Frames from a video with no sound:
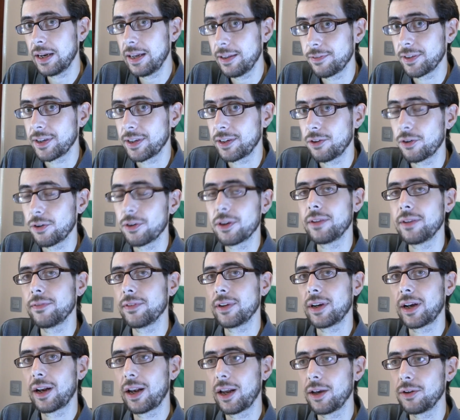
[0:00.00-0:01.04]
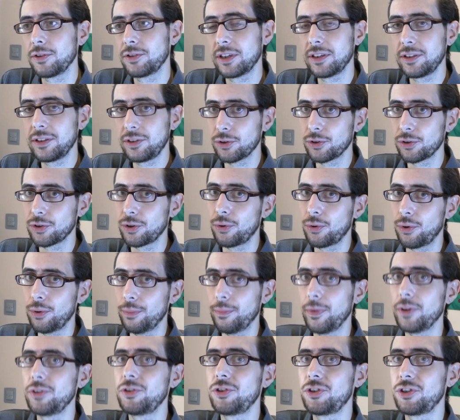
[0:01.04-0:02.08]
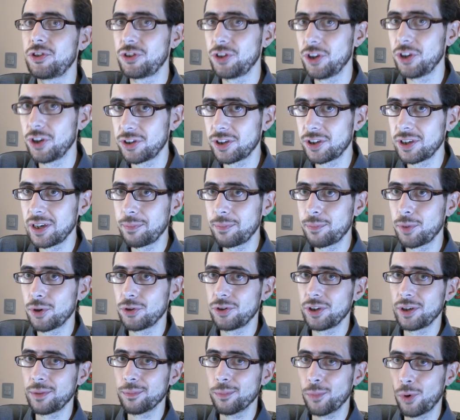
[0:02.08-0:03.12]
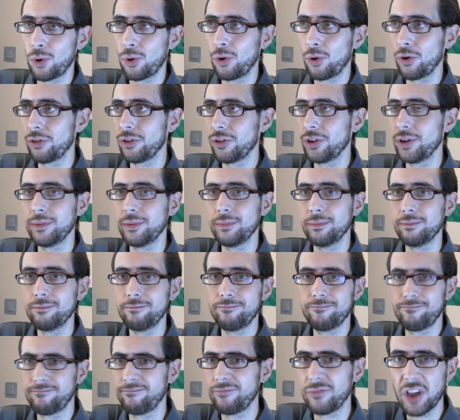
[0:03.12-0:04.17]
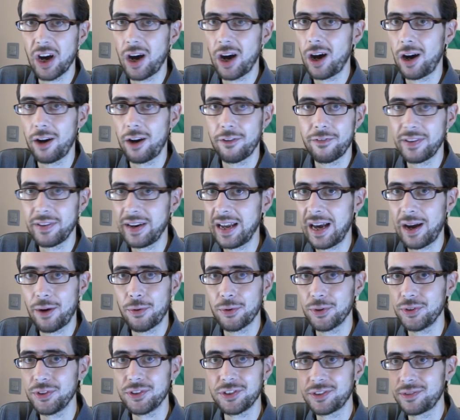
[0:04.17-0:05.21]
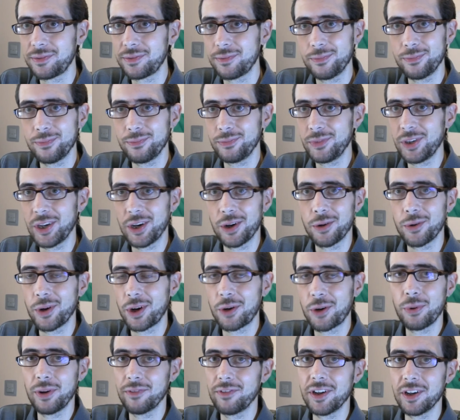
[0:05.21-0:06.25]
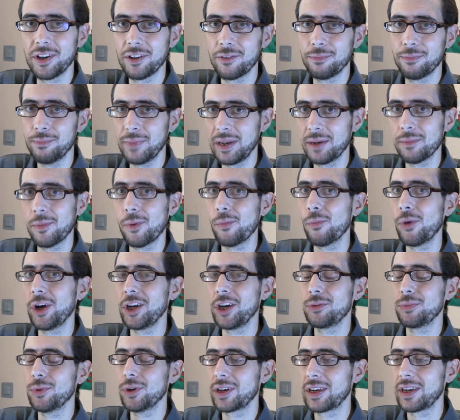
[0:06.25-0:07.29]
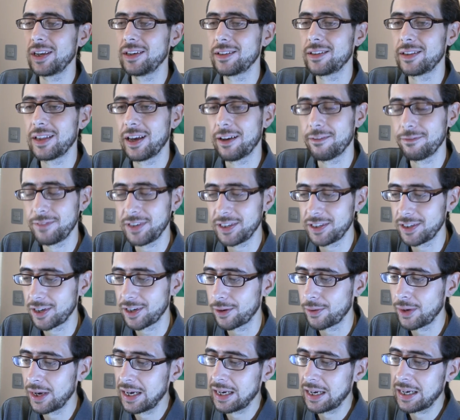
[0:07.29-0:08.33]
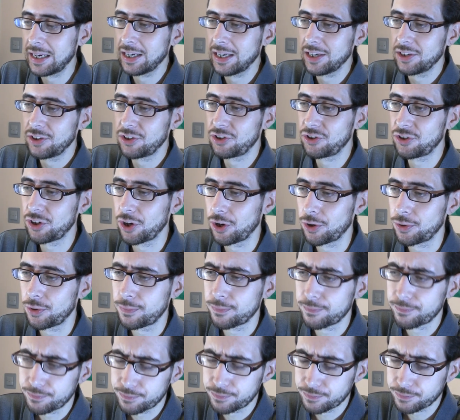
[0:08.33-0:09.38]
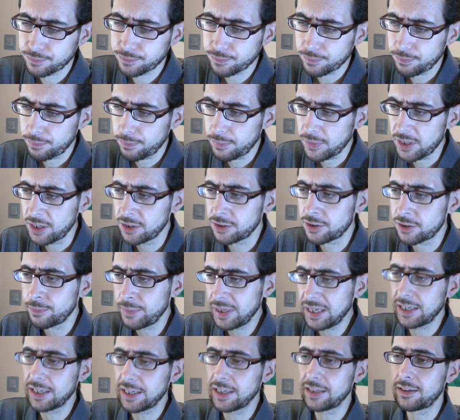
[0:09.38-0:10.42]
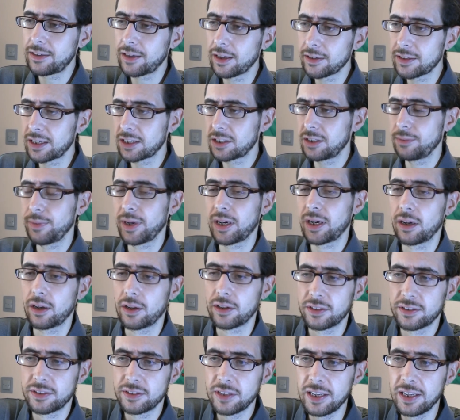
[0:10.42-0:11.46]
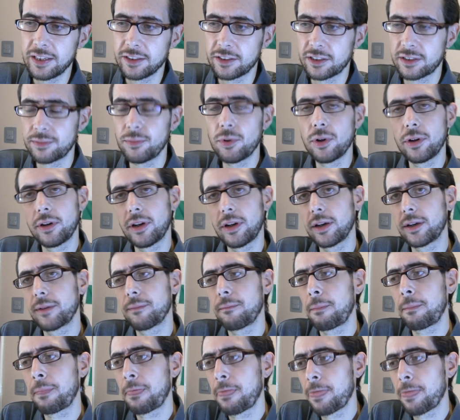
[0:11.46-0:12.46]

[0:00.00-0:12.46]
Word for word: a living, not even close. And you're almost certainly putting more than the half an hour's you know equivalent of minimum wage work into that video. So to me, it does actually make a lot of sense. Small, like